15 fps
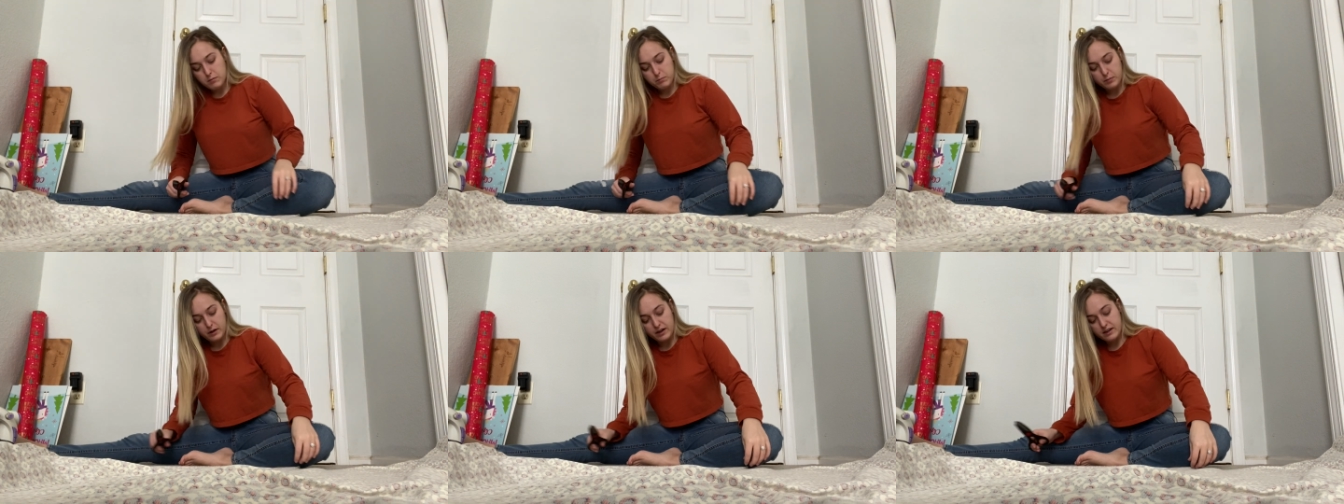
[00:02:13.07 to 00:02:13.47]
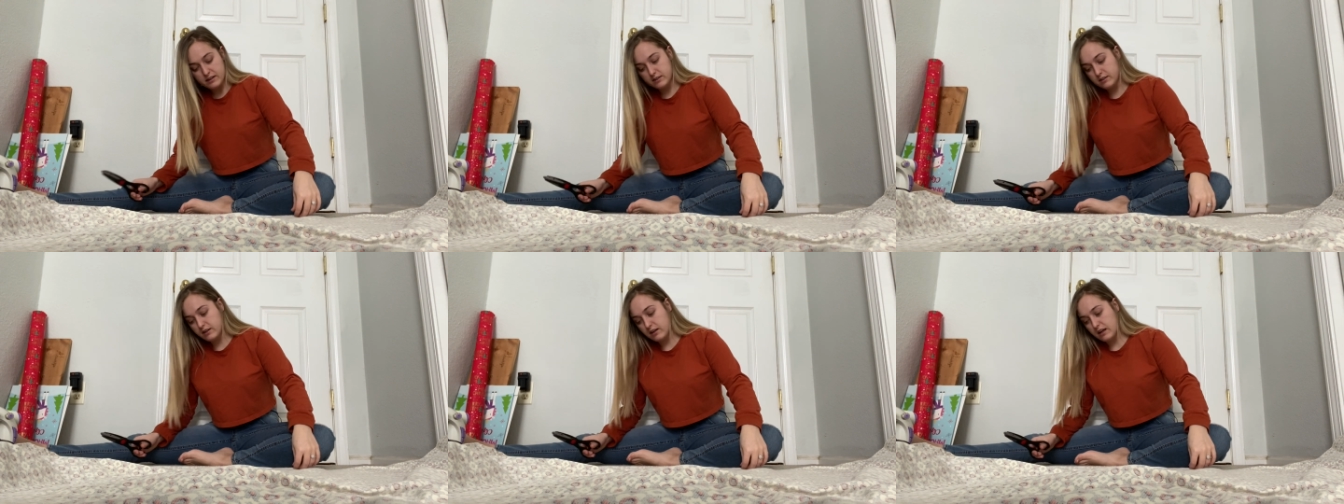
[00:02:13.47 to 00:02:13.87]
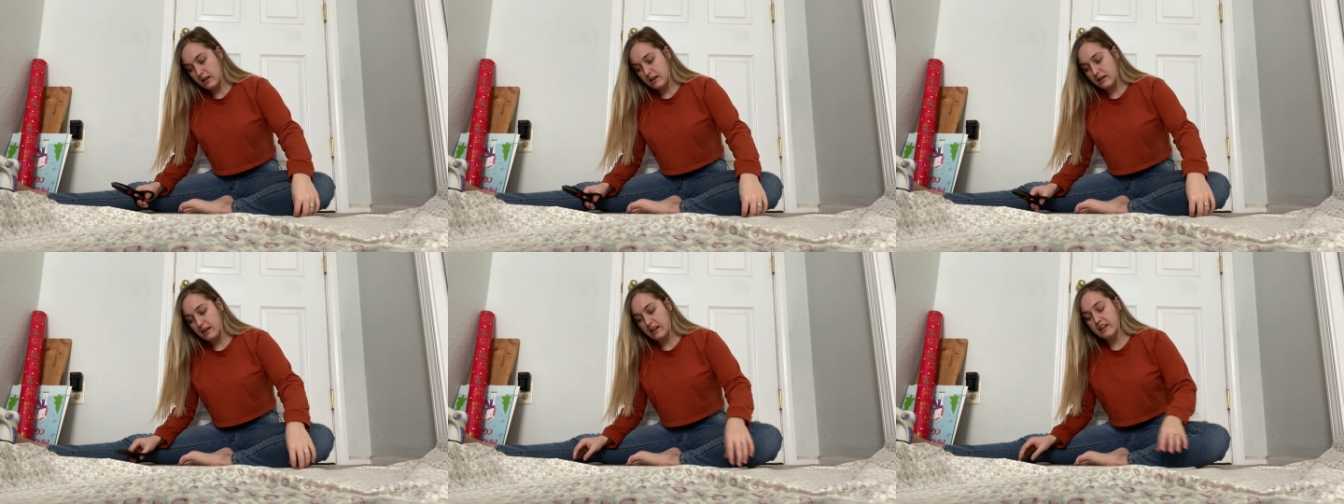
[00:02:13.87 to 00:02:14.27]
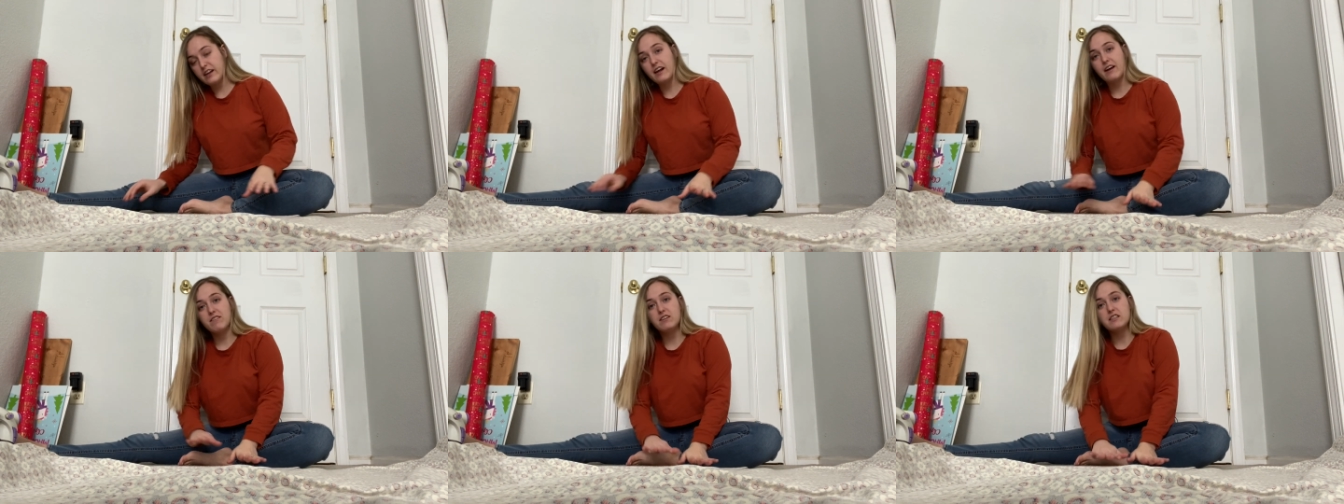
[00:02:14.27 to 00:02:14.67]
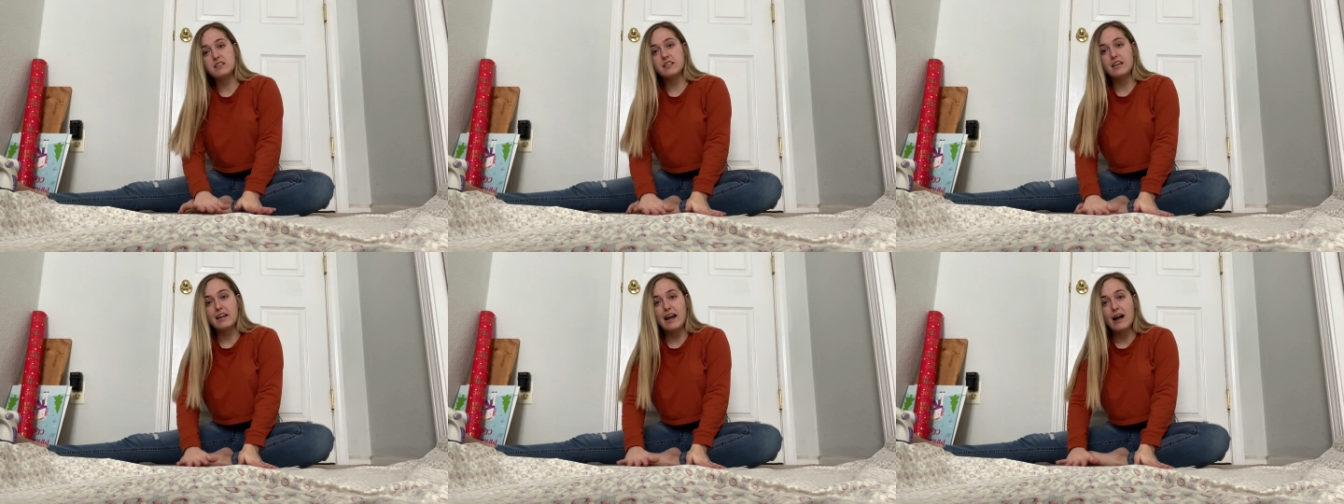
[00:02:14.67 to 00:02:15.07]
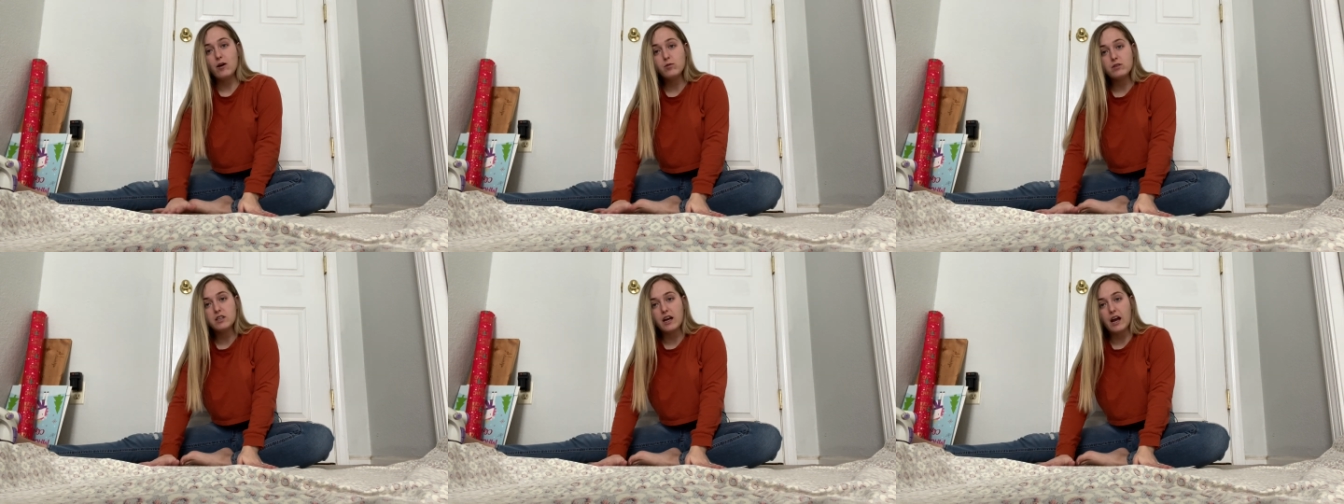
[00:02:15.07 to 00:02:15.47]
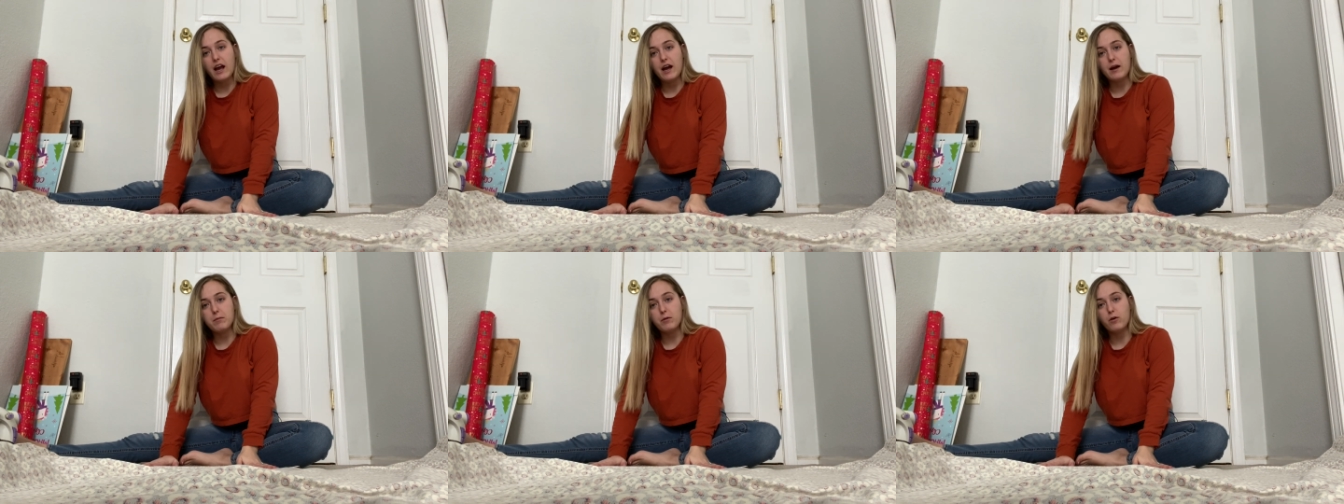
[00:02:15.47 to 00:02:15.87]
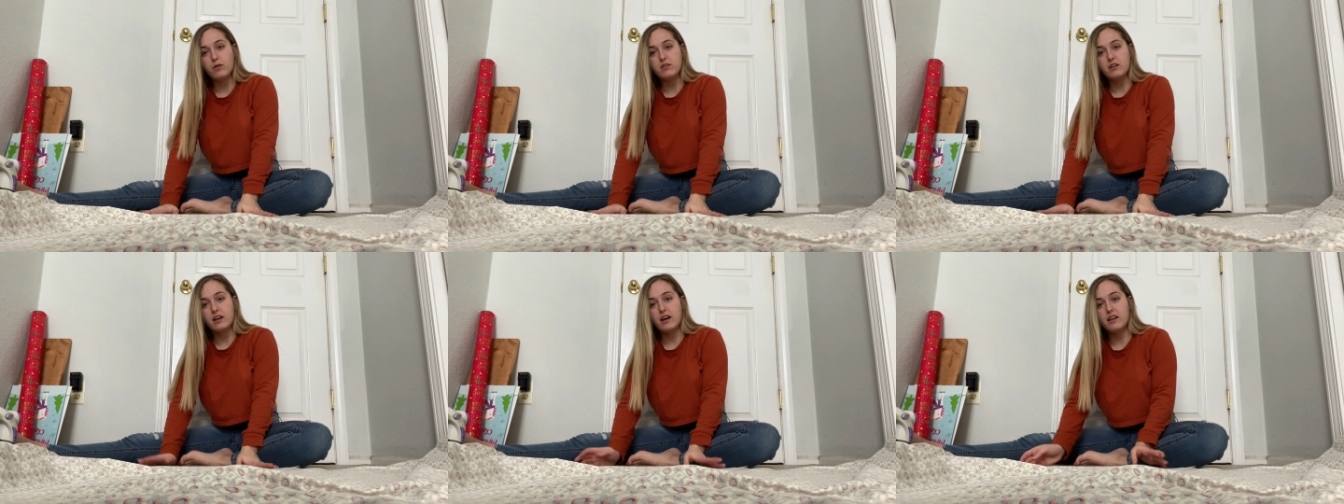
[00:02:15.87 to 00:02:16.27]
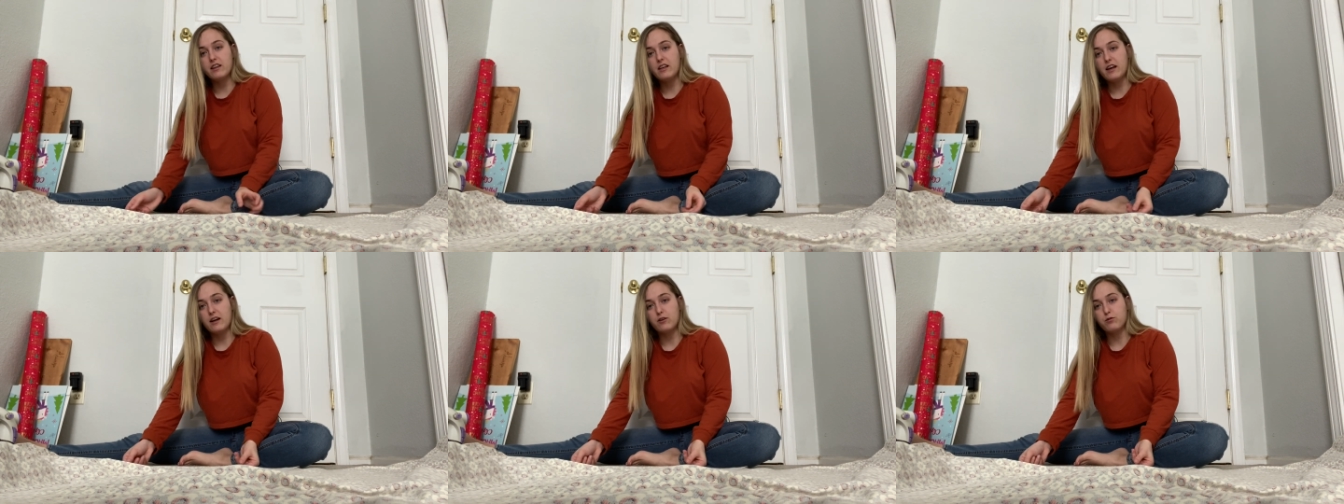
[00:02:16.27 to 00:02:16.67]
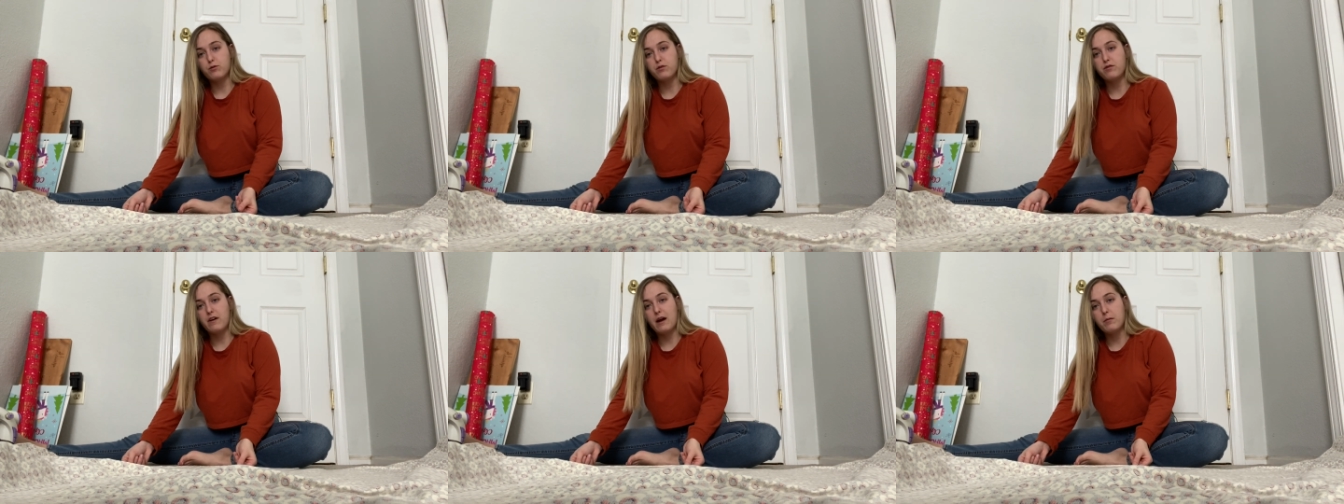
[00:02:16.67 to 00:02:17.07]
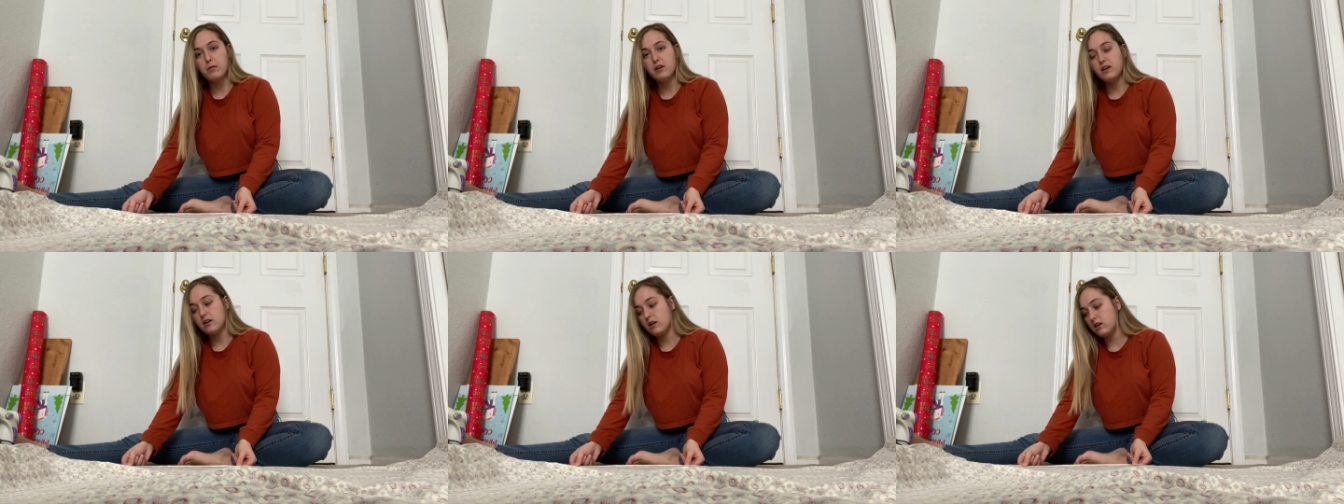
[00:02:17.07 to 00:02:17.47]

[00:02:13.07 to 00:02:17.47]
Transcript: But now that I have this laid out, I'm going to cut the actual fabric